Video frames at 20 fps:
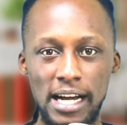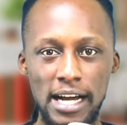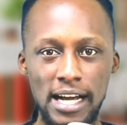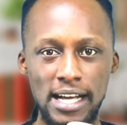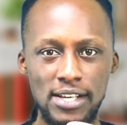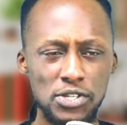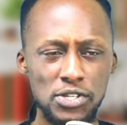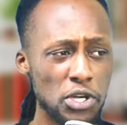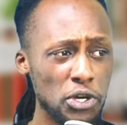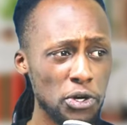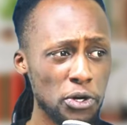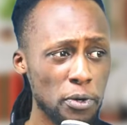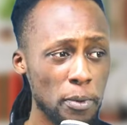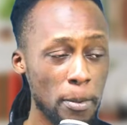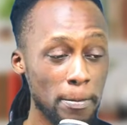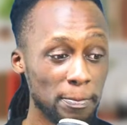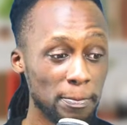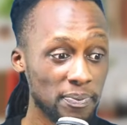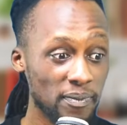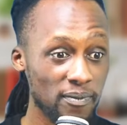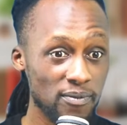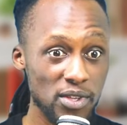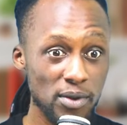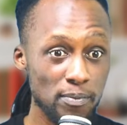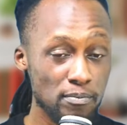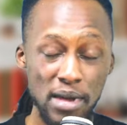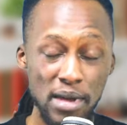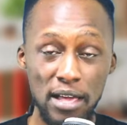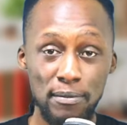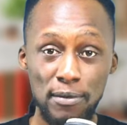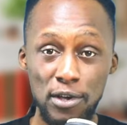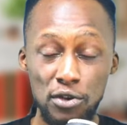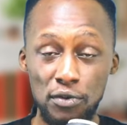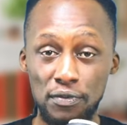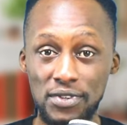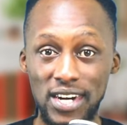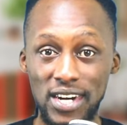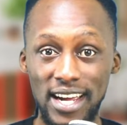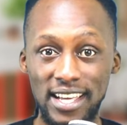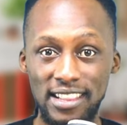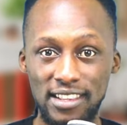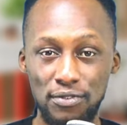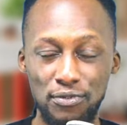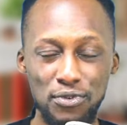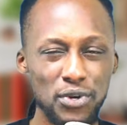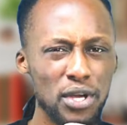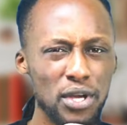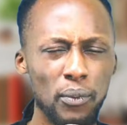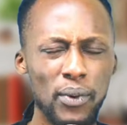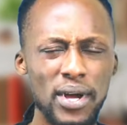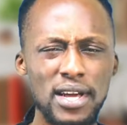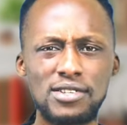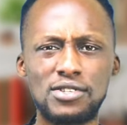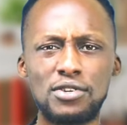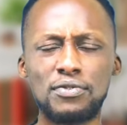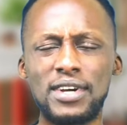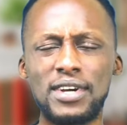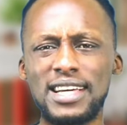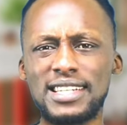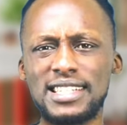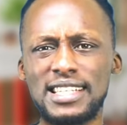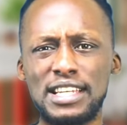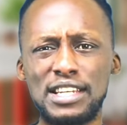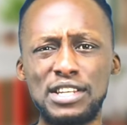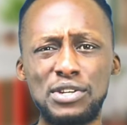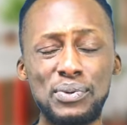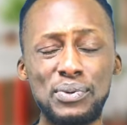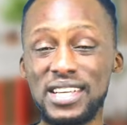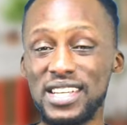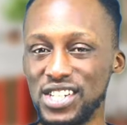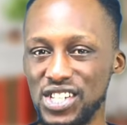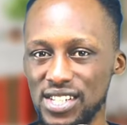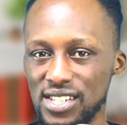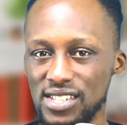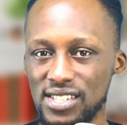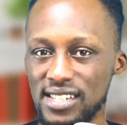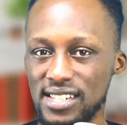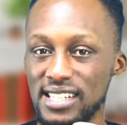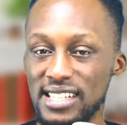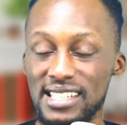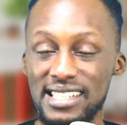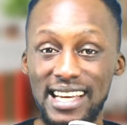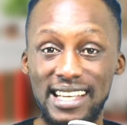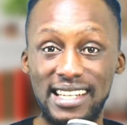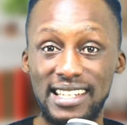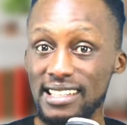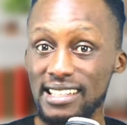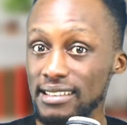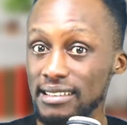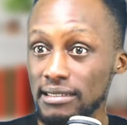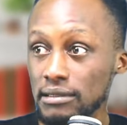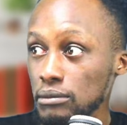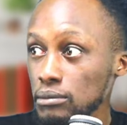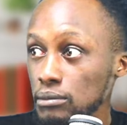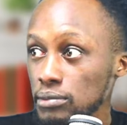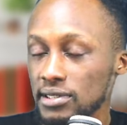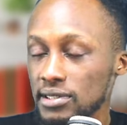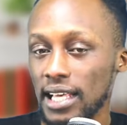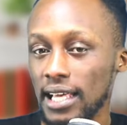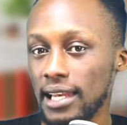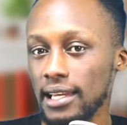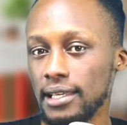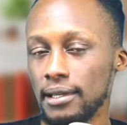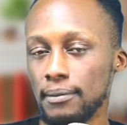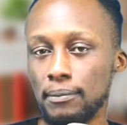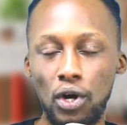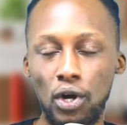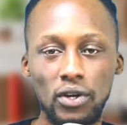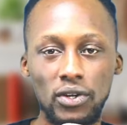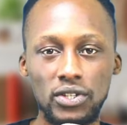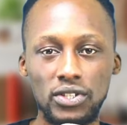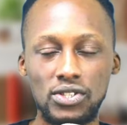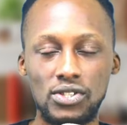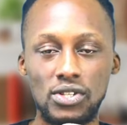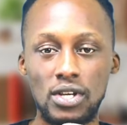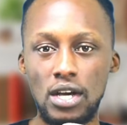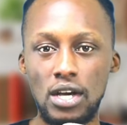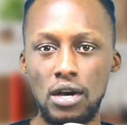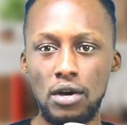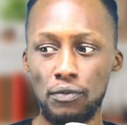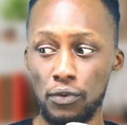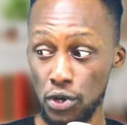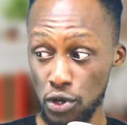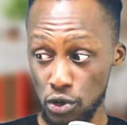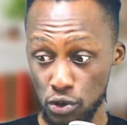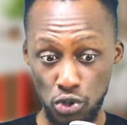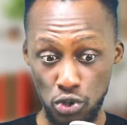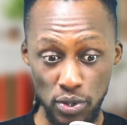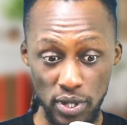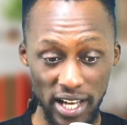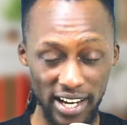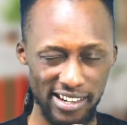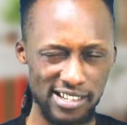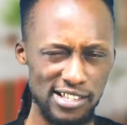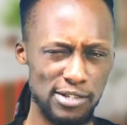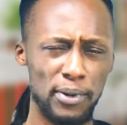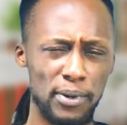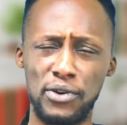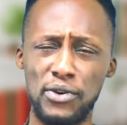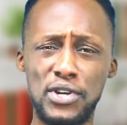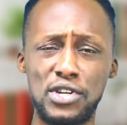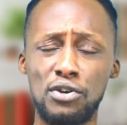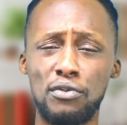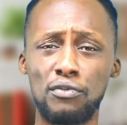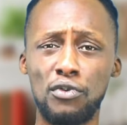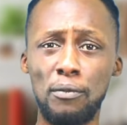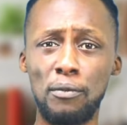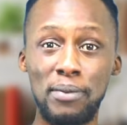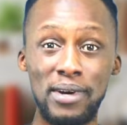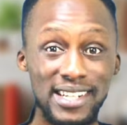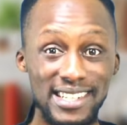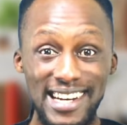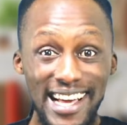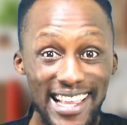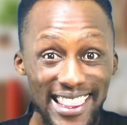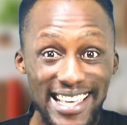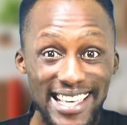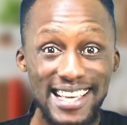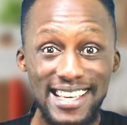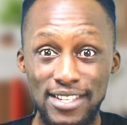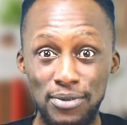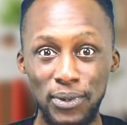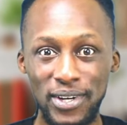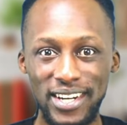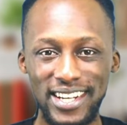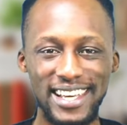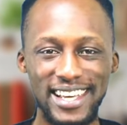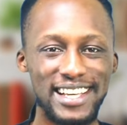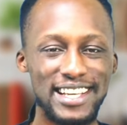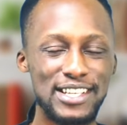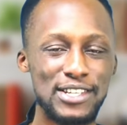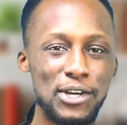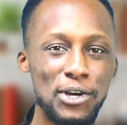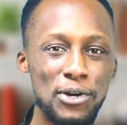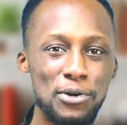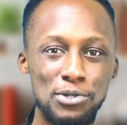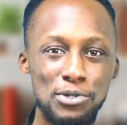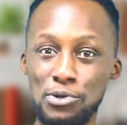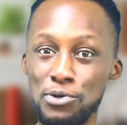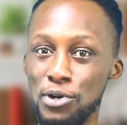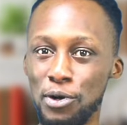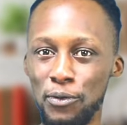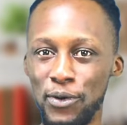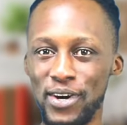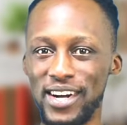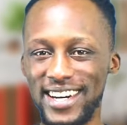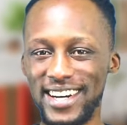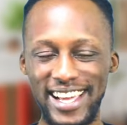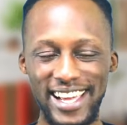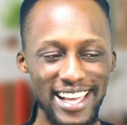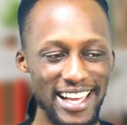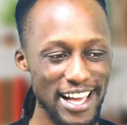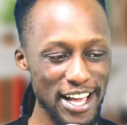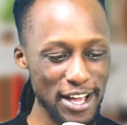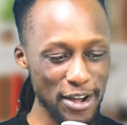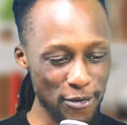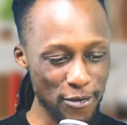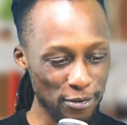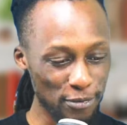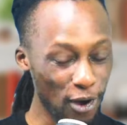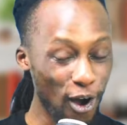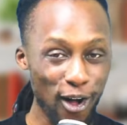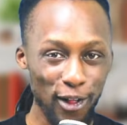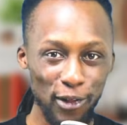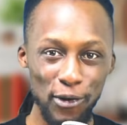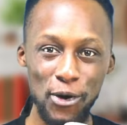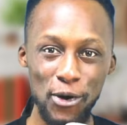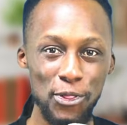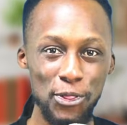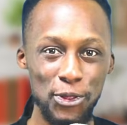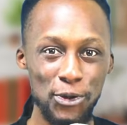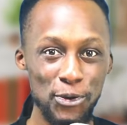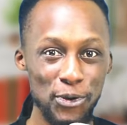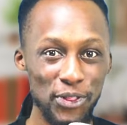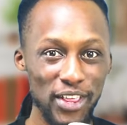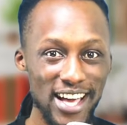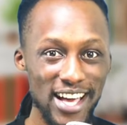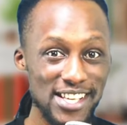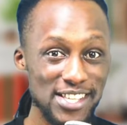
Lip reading: So maybe you've tried the free ways of getting new niches and selling products for you to get inspiration from, but nothing is working. So do not worry. We've all gone through there.